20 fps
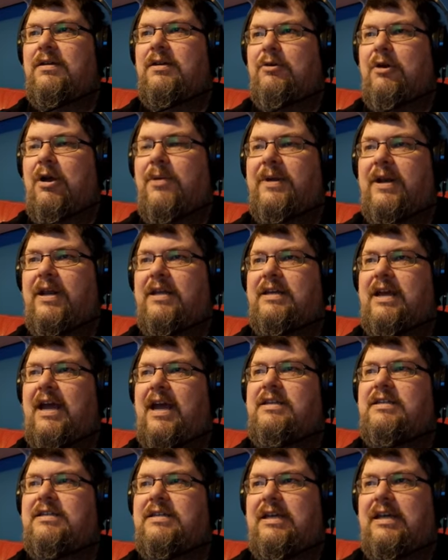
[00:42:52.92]
You open it
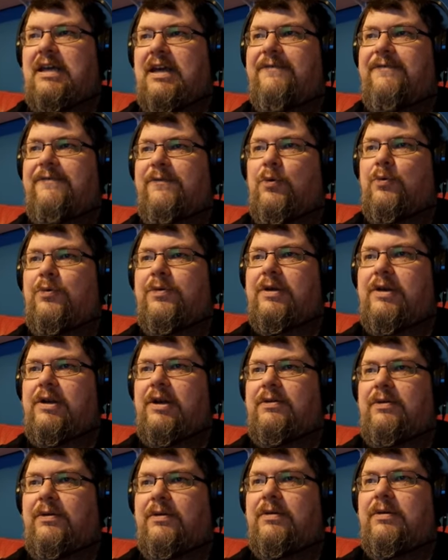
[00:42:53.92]
and see a fourth
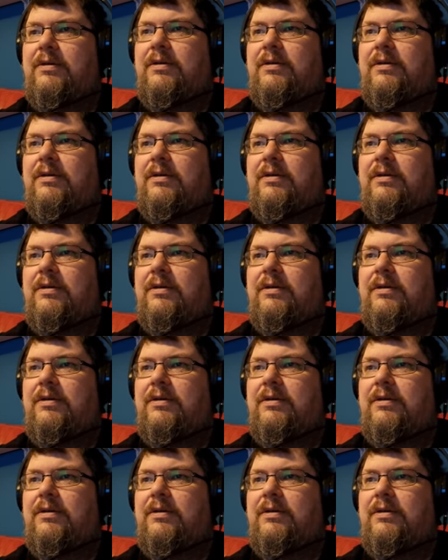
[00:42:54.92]
clue.